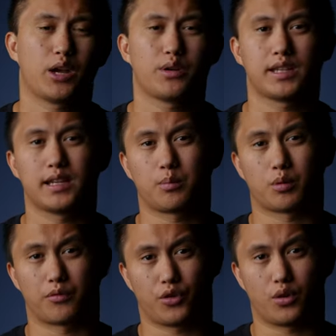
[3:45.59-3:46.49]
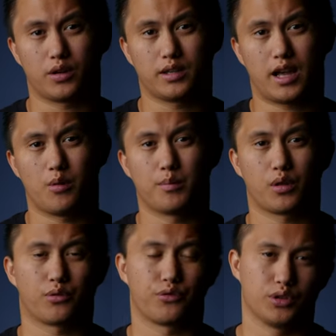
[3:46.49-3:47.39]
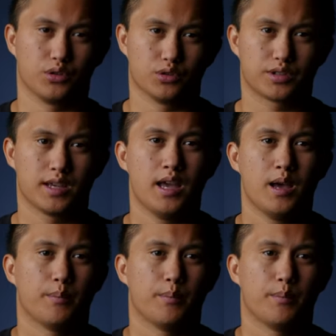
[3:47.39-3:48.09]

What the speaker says: I always end up preferring how Miller feels,